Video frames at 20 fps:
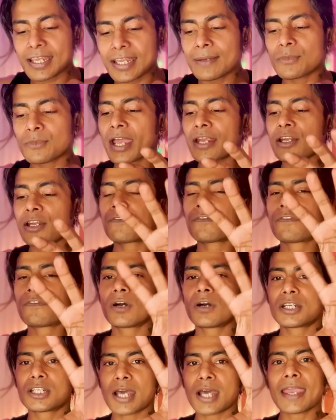kind of
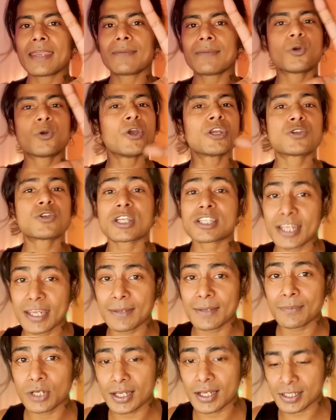time going to the same
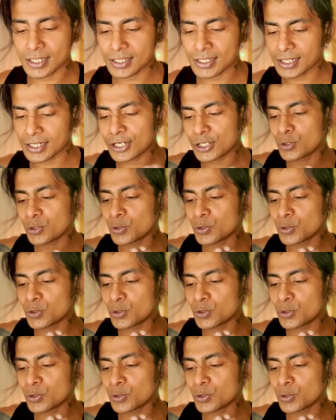classes, in 2